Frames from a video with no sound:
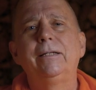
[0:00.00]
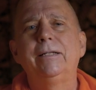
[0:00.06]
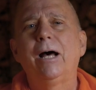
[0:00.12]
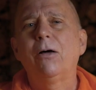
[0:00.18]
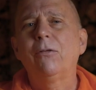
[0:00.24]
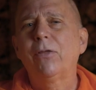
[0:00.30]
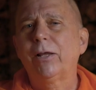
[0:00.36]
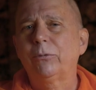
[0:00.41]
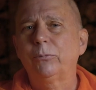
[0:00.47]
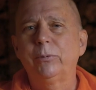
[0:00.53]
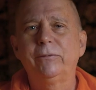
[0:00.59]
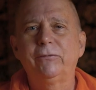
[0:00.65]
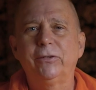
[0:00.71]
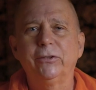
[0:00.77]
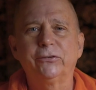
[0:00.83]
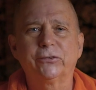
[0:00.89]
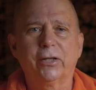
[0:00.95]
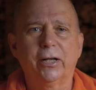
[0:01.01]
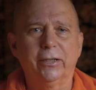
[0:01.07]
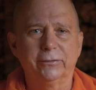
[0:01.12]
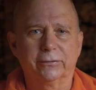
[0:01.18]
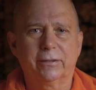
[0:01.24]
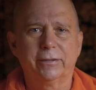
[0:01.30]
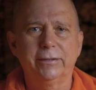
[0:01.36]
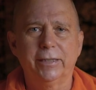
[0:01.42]
Now that we've
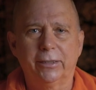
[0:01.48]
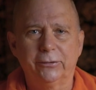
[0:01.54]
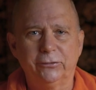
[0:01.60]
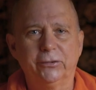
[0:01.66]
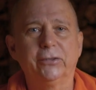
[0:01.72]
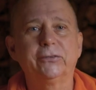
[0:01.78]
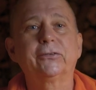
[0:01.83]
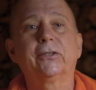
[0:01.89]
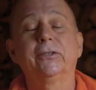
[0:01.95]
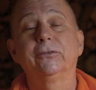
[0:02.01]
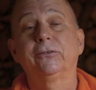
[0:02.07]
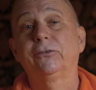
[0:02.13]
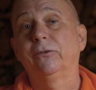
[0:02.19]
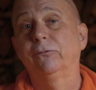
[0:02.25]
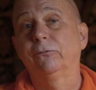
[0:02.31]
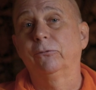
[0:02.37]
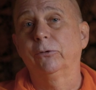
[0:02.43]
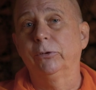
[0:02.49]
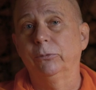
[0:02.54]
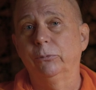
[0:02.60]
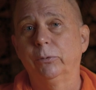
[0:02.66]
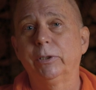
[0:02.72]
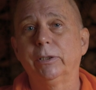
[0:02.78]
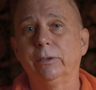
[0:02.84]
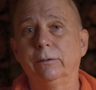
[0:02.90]
discussed the existence of free
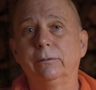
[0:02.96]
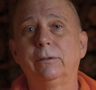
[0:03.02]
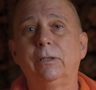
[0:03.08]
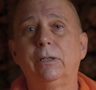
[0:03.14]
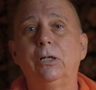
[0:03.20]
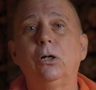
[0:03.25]
will,